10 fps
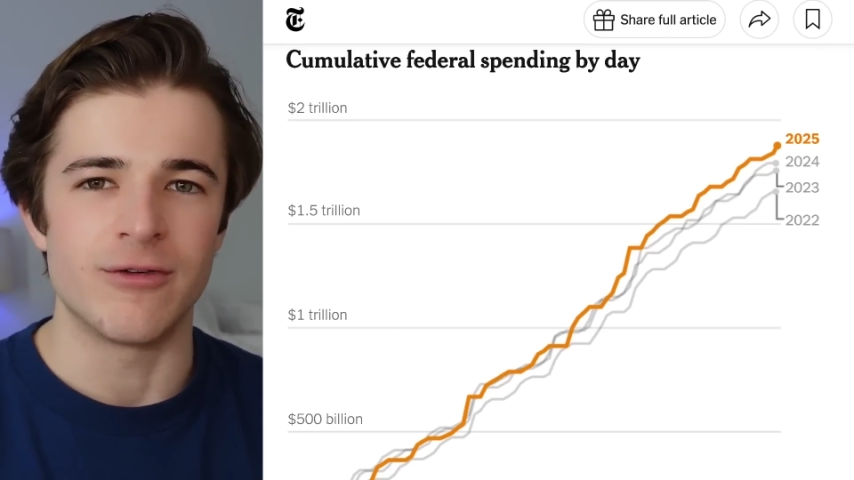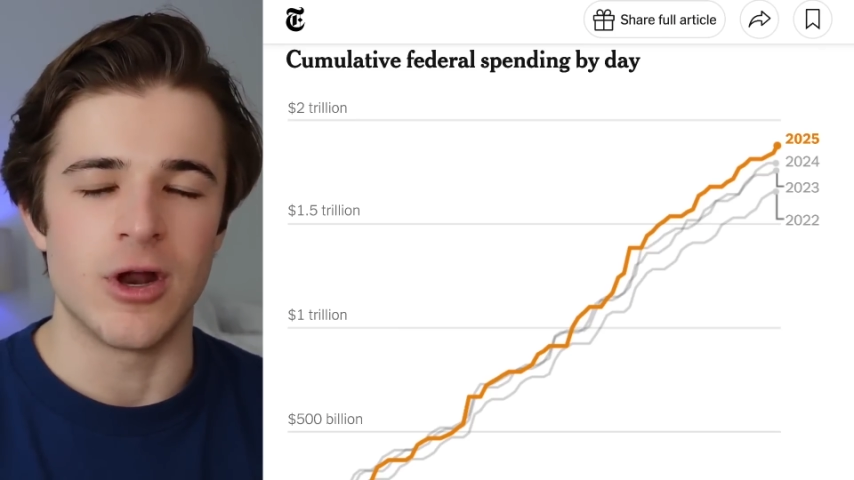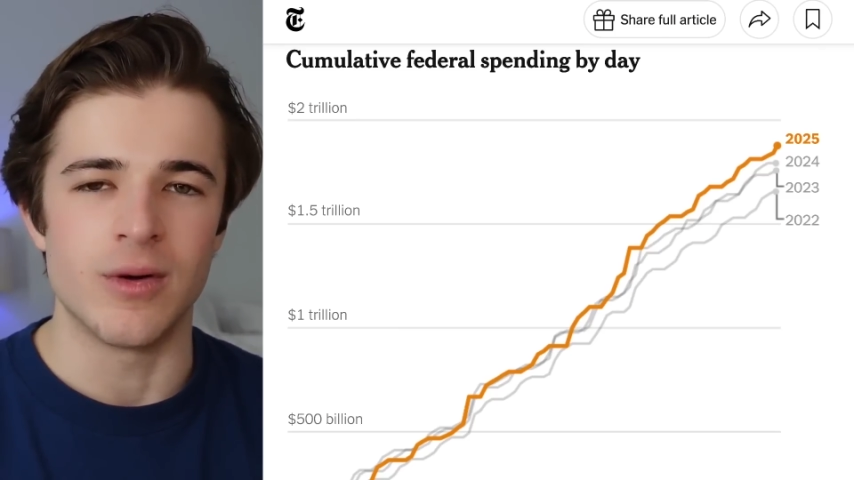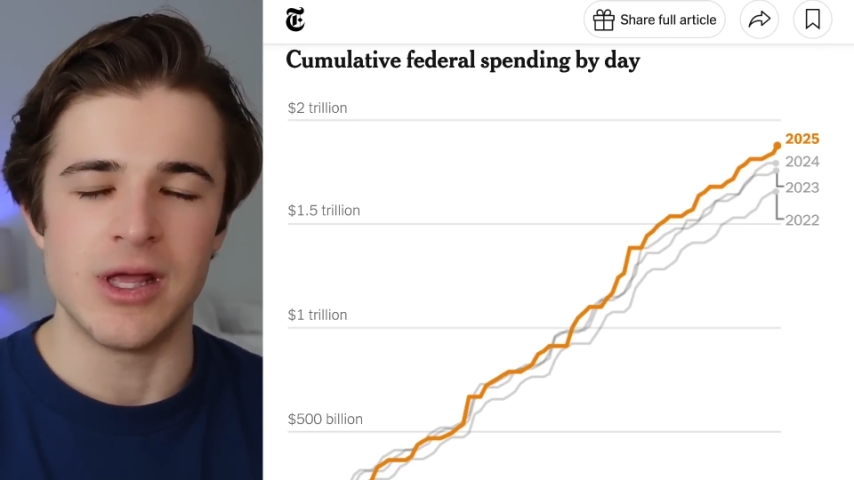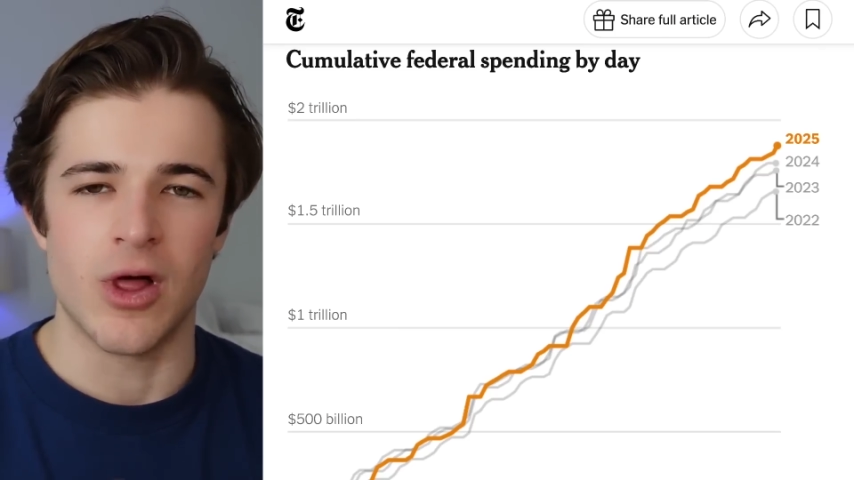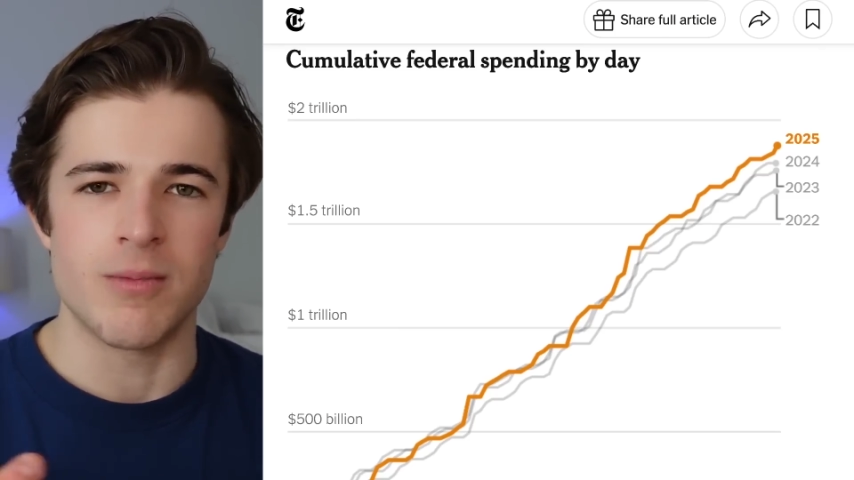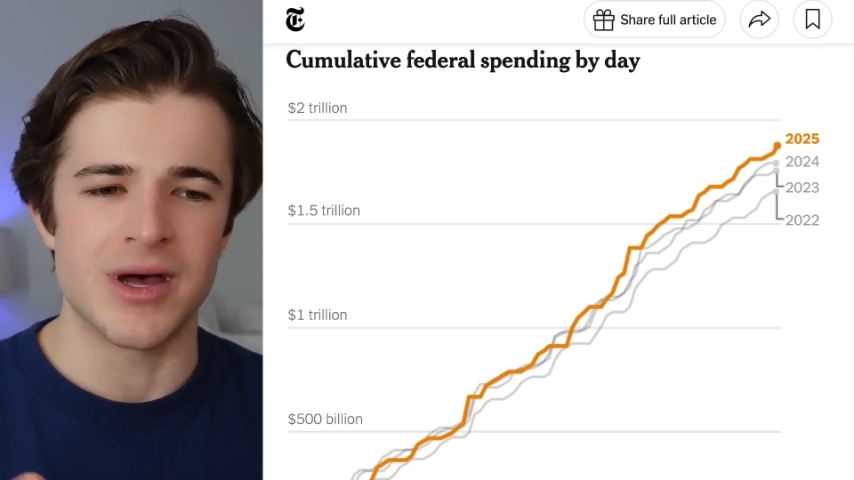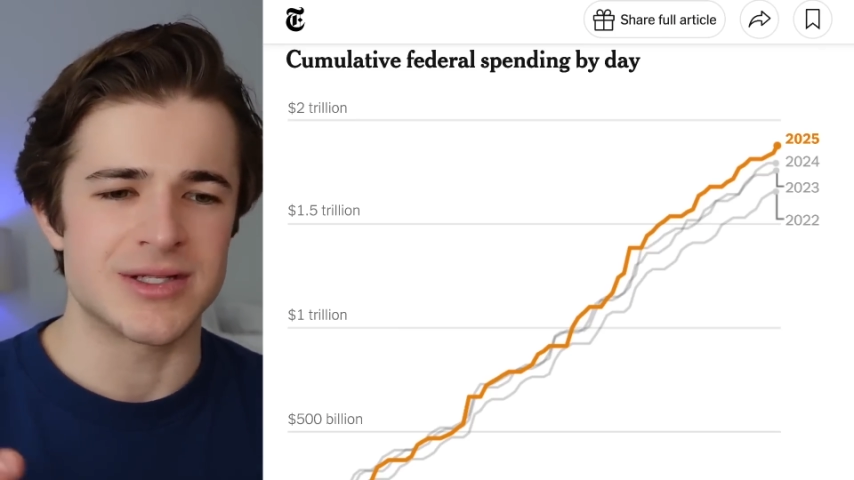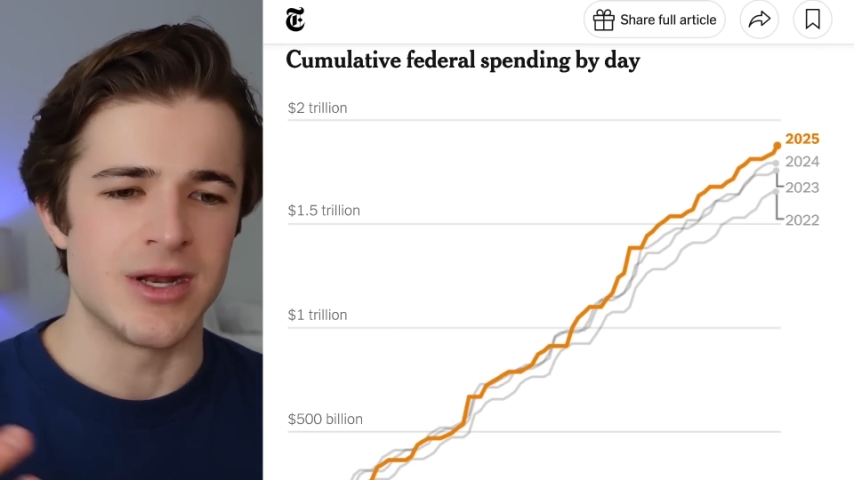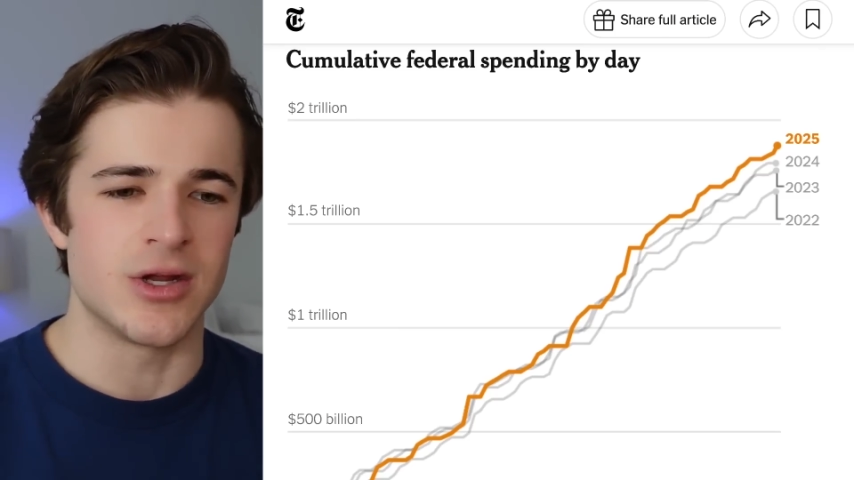You know, Elon
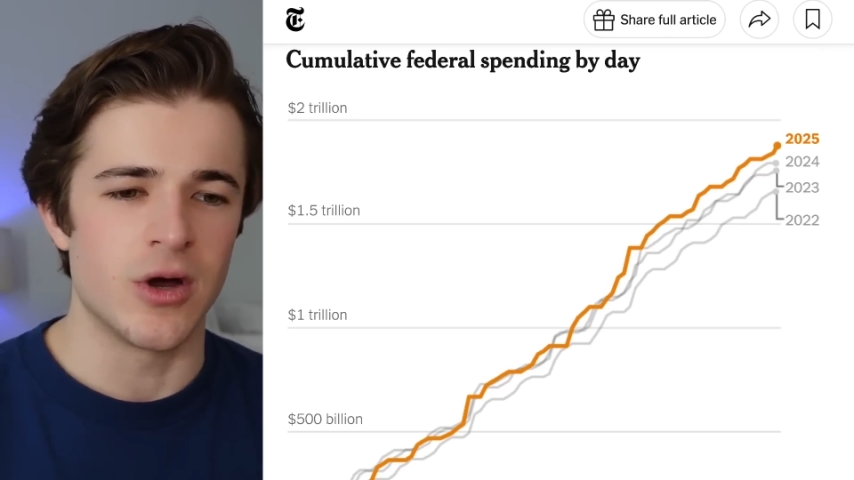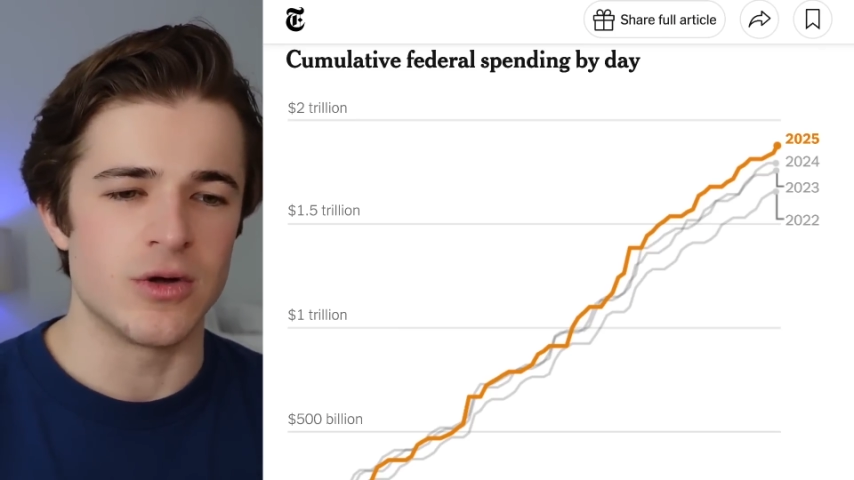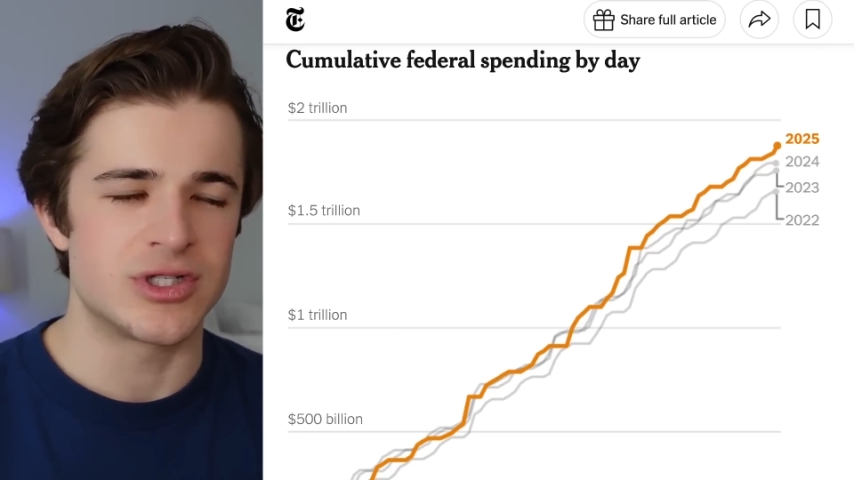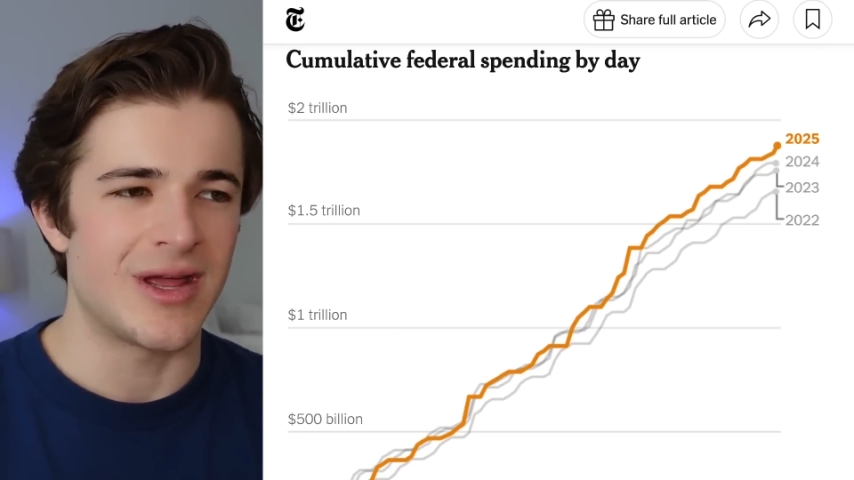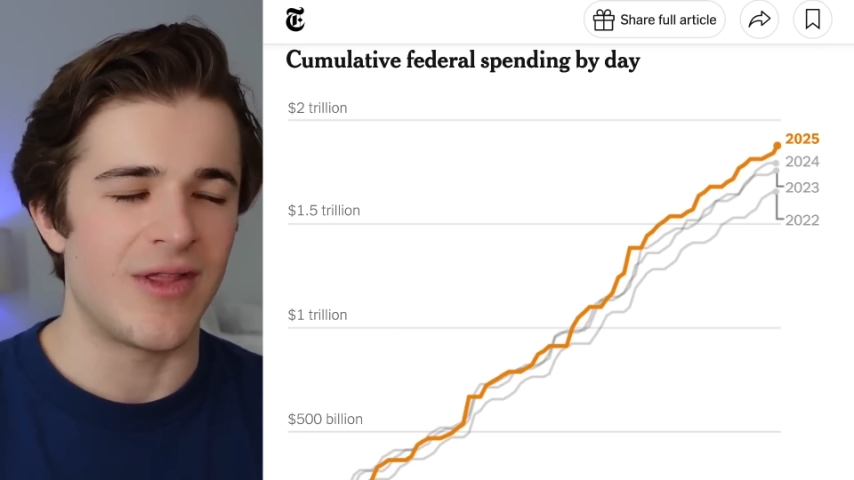Musk and Doge said